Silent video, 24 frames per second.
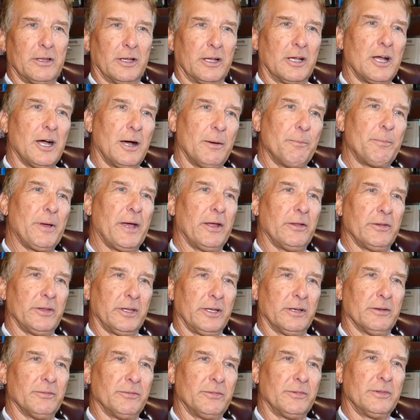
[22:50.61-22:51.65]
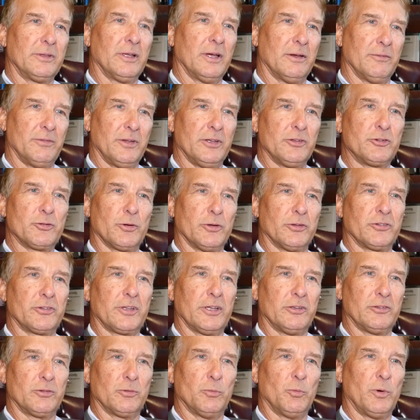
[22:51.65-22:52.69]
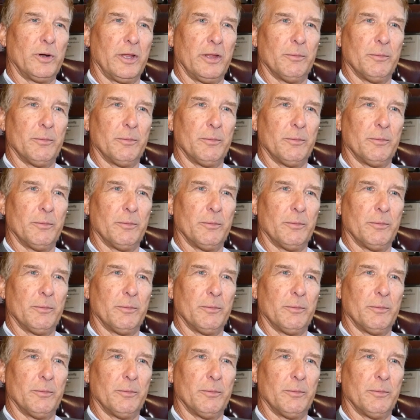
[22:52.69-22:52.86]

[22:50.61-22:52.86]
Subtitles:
compounding of interest as one